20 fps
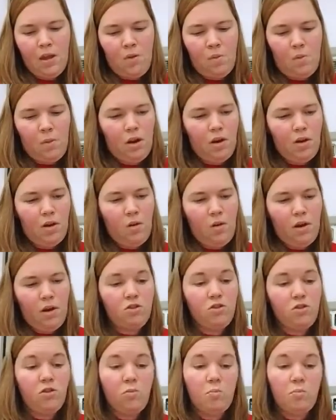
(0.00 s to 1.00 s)
We are going
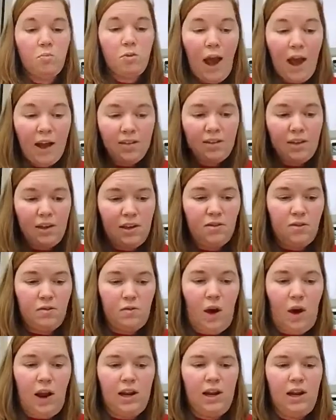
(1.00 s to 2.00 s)
to practice
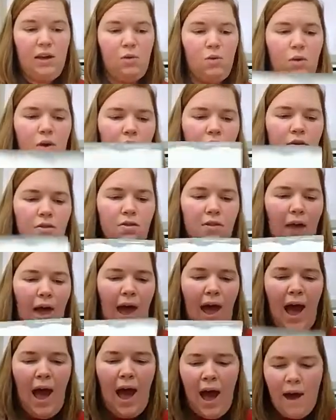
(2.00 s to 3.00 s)
writing words that
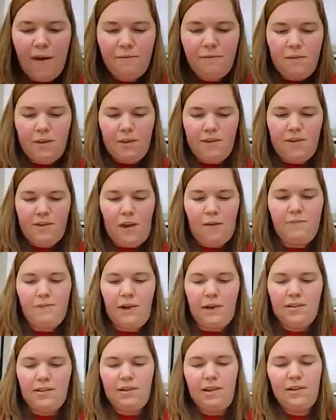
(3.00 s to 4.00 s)
have the
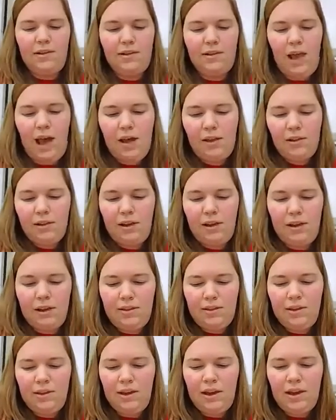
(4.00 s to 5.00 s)
suffixes let
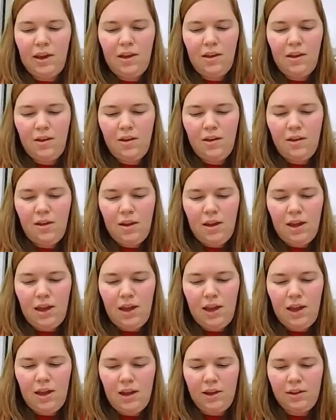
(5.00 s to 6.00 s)

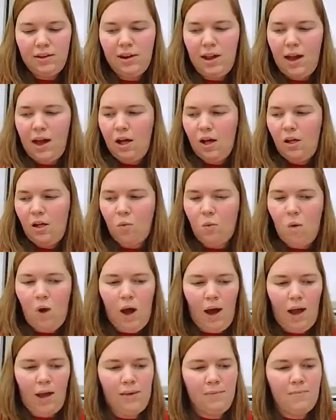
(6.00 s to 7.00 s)
and
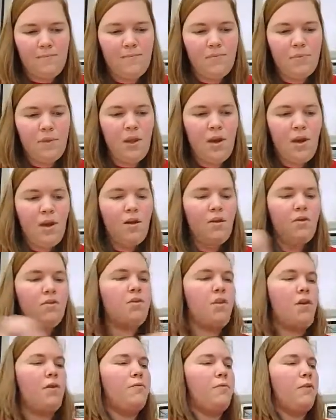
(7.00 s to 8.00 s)
ly.
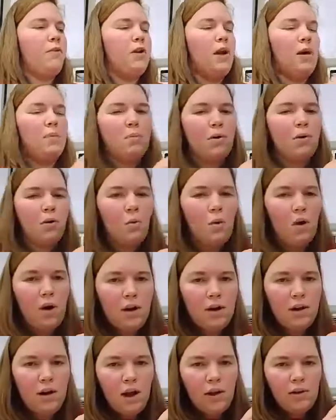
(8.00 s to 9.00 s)
So for number
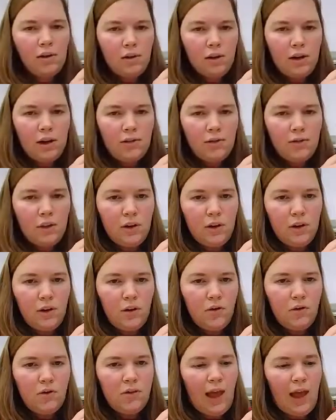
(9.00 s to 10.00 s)
1, underneath the
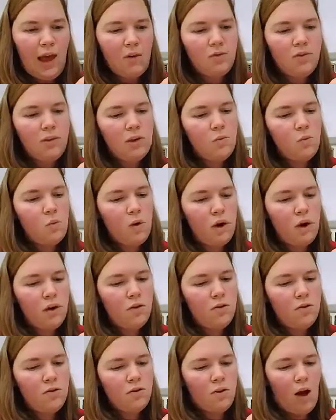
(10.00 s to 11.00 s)
new sounds and
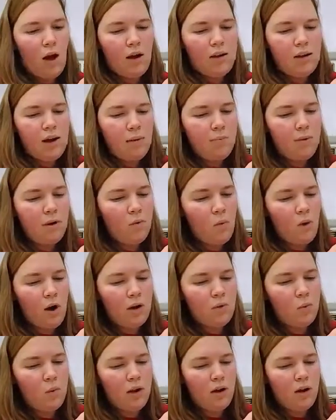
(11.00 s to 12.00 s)
words, on number
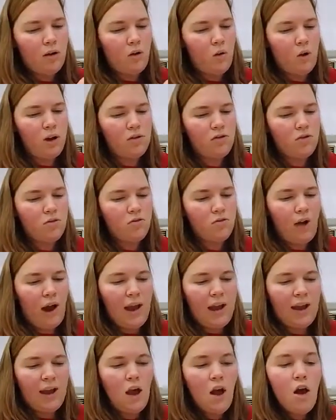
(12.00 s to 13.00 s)
1, we are going to
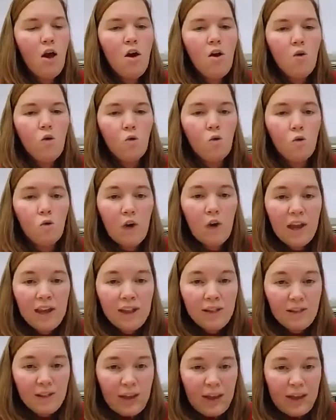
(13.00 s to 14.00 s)
write
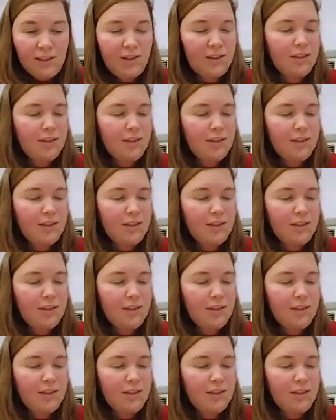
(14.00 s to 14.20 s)
ringlet.